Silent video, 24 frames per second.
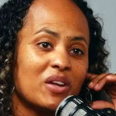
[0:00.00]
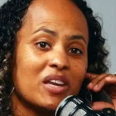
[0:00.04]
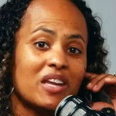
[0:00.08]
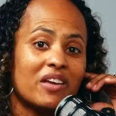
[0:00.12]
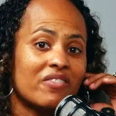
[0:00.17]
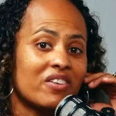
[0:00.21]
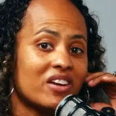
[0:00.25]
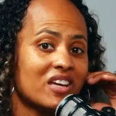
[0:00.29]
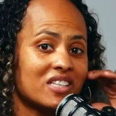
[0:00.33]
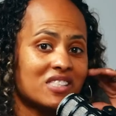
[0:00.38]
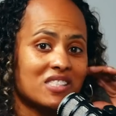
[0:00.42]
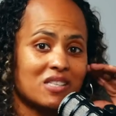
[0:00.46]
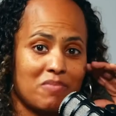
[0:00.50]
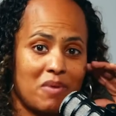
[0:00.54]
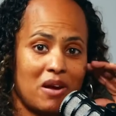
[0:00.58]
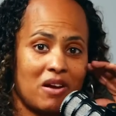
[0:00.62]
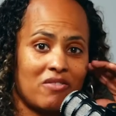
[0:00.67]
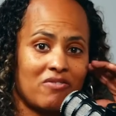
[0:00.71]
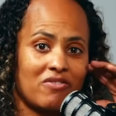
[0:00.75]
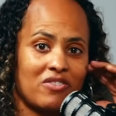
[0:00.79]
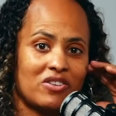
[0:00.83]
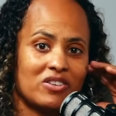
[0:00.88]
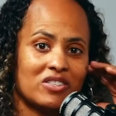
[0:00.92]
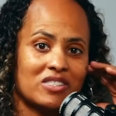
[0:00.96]
We didn't even get to
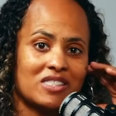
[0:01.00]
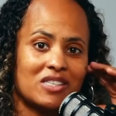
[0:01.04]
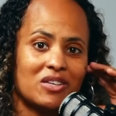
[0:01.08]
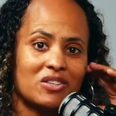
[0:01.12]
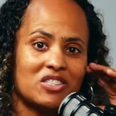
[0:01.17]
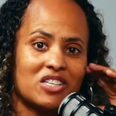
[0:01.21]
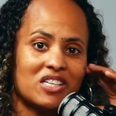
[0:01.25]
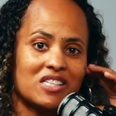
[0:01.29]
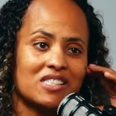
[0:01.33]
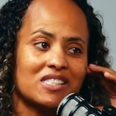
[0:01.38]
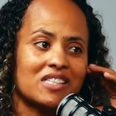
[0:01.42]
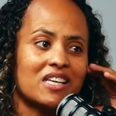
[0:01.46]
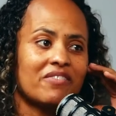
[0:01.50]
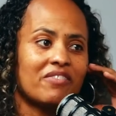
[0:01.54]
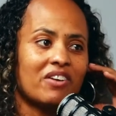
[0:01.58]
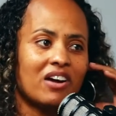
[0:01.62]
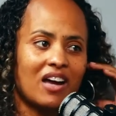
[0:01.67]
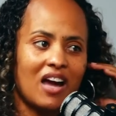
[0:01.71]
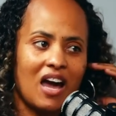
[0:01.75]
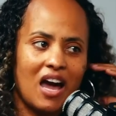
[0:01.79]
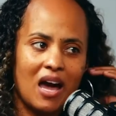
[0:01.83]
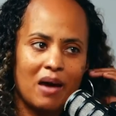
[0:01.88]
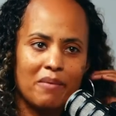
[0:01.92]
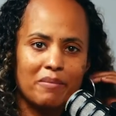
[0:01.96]
microphones. So just leave a
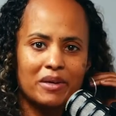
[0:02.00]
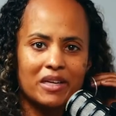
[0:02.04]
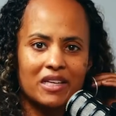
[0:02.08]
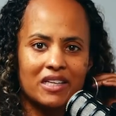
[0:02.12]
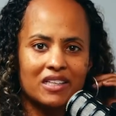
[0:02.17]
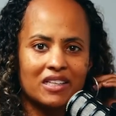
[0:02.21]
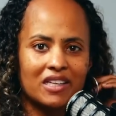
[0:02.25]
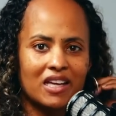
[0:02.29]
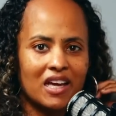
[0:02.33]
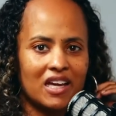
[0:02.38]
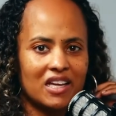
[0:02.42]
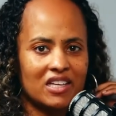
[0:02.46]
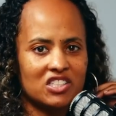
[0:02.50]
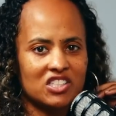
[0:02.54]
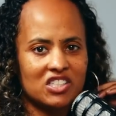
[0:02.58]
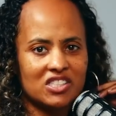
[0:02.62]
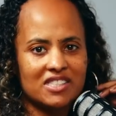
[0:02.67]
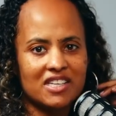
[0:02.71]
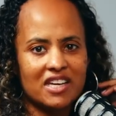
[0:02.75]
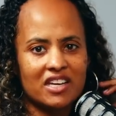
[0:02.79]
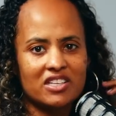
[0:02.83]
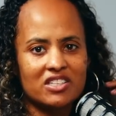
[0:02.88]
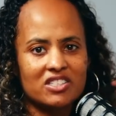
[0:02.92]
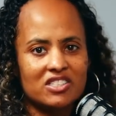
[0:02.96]
comment and
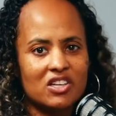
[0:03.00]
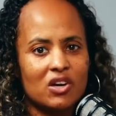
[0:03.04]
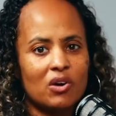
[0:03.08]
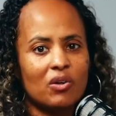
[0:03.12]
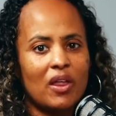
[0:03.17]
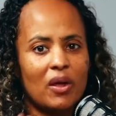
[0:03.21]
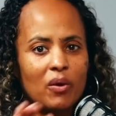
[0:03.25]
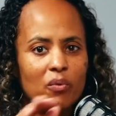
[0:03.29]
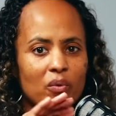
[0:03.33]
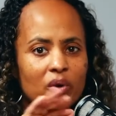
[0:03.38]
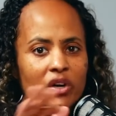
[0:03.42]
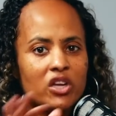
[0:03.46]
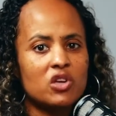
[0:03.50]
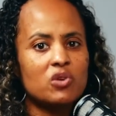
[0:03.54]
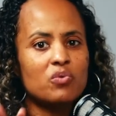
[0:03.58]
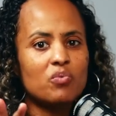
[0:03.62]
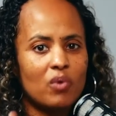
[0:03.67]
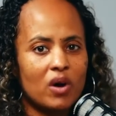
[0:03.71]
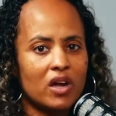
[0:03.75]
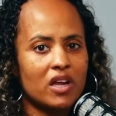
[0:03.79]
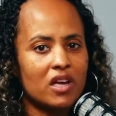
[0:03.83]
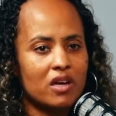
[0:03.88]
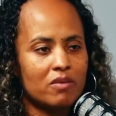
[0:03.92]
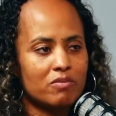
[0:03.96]
just let us know, like, what do you
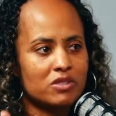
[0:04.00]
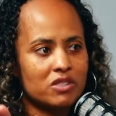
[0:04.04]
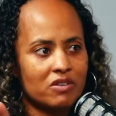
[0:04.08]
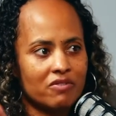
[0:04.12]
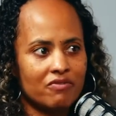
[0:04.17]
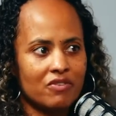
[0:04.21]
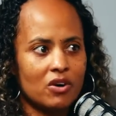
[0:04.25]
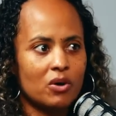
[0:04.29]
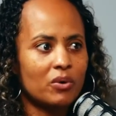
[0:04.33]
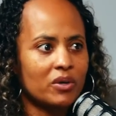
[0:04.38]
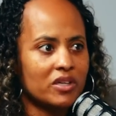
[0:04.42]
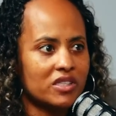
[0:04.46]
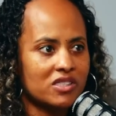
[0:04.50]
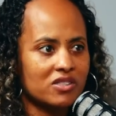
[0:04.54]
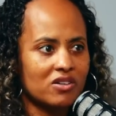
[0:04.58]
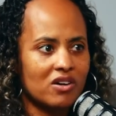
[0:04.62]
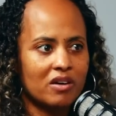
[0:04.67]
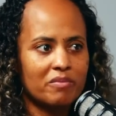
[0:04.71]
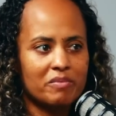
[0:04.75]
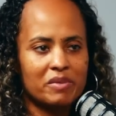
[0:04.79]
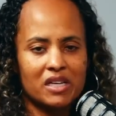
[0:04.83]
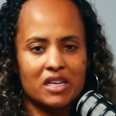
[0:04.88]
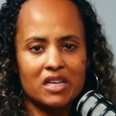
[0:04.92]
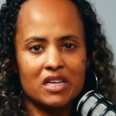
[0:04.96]
want him to focus
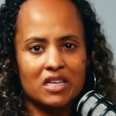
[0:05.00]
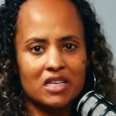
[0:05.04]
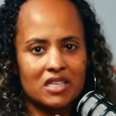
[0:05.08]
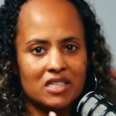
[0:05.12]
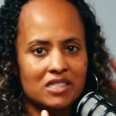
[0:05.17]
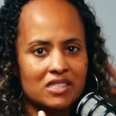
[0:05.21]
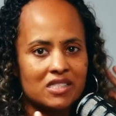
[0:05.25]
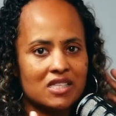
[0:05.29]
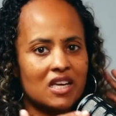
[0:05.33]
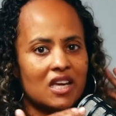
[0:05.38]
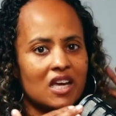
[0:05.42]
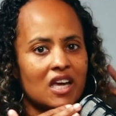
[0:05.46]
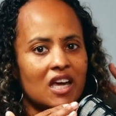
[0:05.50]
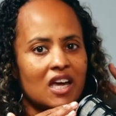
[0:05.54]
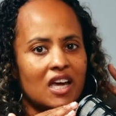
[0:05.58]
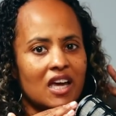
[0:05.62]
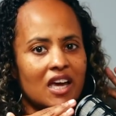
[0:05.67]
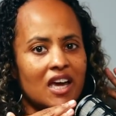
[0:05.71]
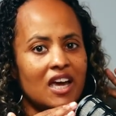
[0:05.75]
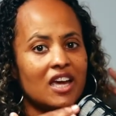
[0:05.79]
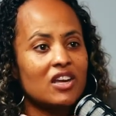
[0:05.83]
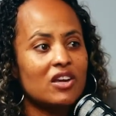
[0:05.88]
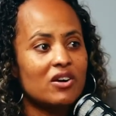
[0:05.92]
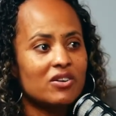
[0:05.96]
on? Because
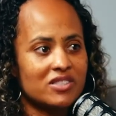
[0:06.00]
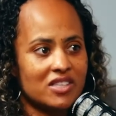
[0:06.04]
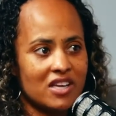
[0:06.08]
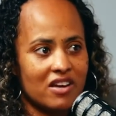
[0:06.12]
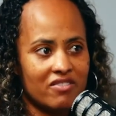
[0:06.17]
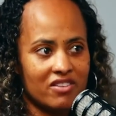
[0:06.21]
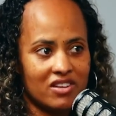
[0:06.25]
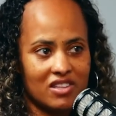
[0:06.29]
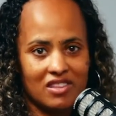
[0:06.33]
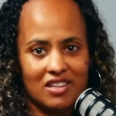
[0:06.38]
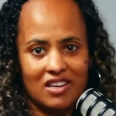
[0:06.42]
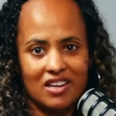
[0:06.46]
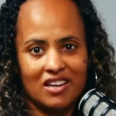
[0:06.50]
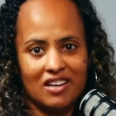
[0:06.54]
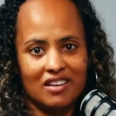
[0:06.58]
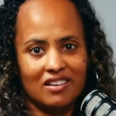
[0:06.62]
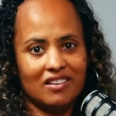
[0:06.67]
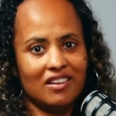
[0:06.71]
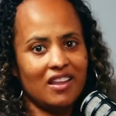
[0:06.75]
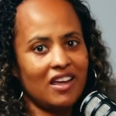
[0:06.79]
he knows everything.